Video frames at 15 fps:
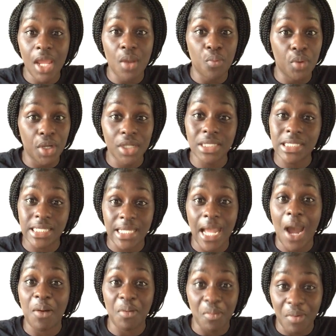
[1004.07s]
and we're gonna see
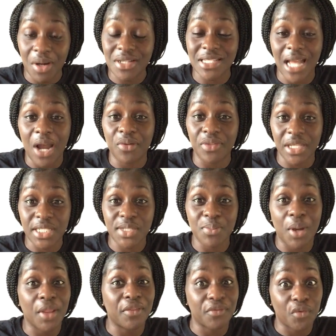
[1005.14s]
how it works out this
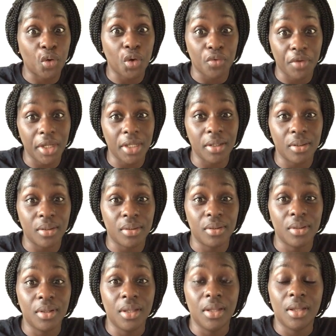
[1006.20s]
month for
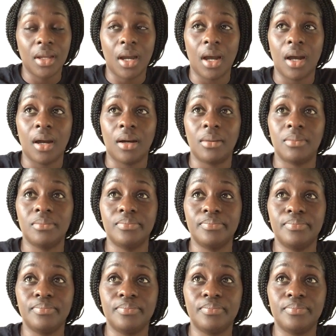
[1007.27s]
real. Um,